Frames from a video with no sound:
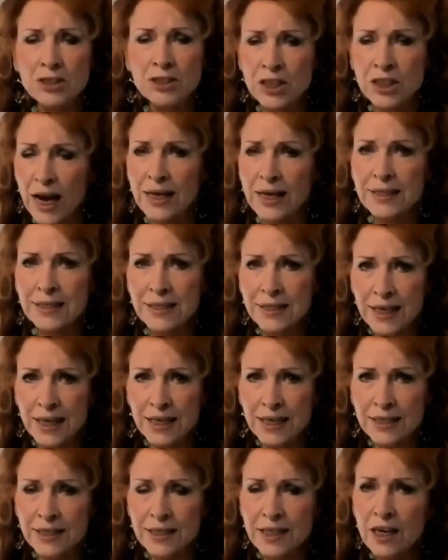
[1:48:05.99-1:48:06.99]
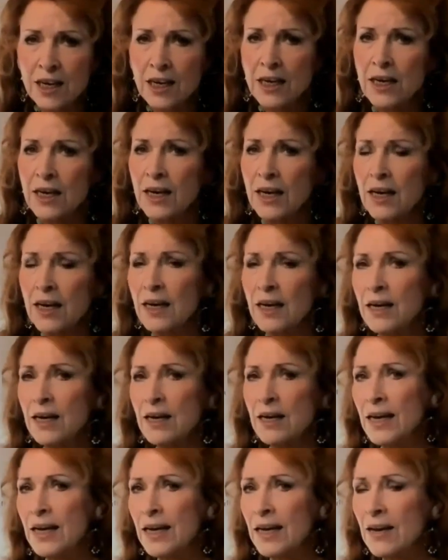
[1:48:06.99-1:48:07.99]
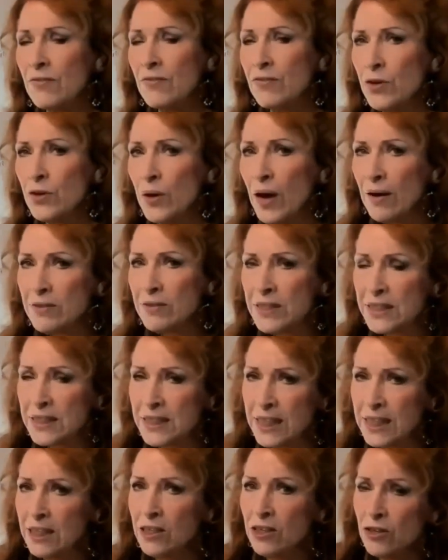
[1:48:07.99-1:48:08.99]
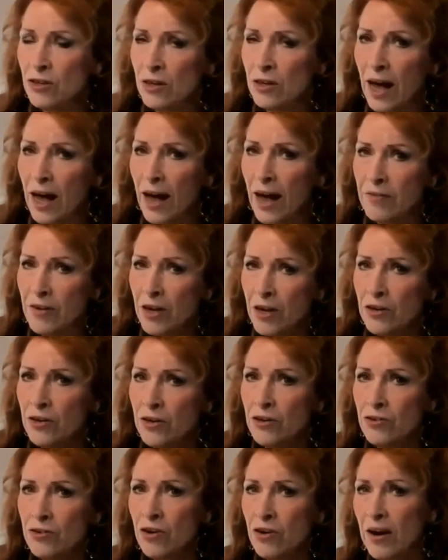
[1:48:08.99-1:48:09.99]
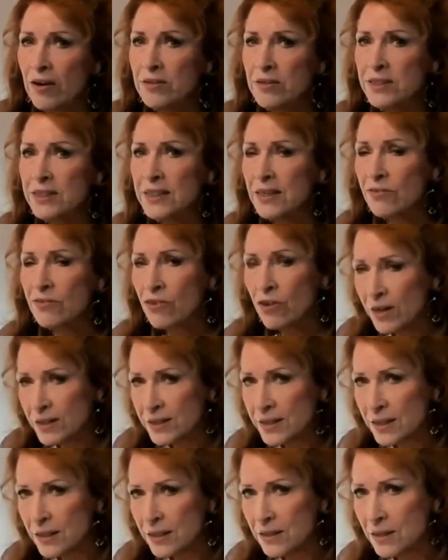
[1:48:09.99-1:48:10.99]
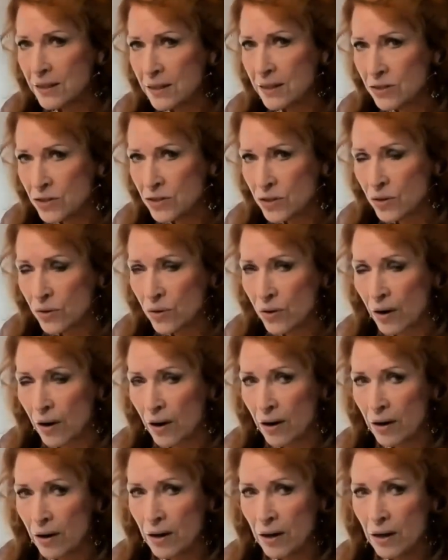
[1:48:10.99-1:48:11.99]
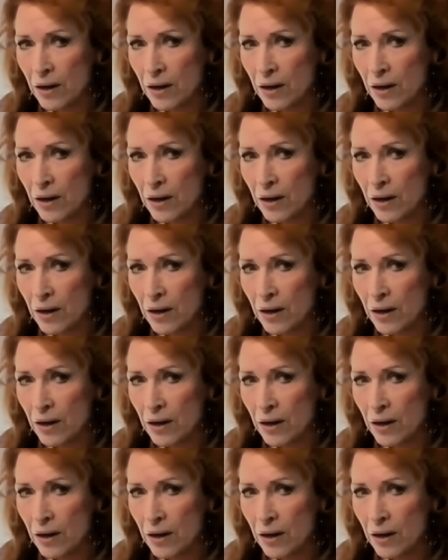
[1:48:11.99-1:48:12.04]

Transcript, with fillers: John says, if you have sin in your life, you're transgressing the Torah.